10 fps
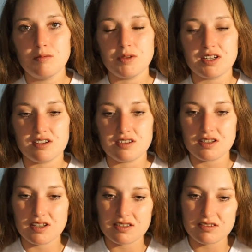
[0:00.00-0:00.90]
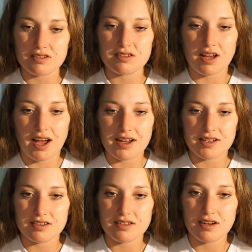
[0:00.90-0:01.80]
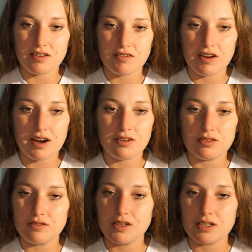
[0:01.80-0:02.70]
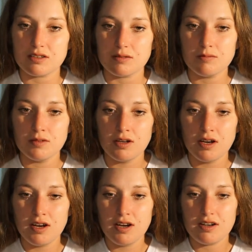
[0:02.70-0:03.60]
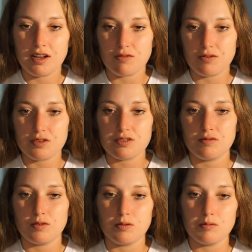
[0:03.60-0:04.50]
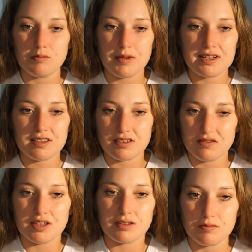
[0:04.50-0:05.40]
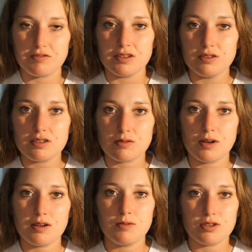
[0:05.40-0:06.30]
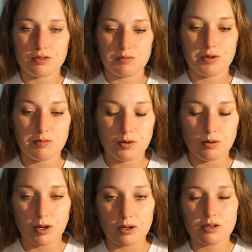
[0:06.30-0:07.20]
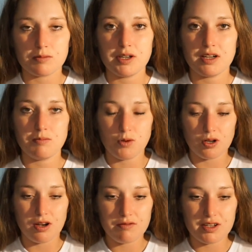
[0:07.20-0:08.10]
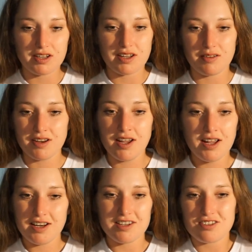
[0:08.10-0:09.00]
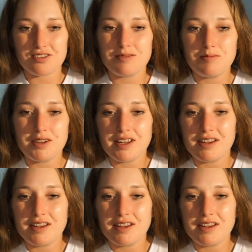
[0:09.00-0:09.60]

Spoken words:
because it's society around the victim that first of all makes the victim feel this way. We should be more welcoming and more loving, and it shouldn't,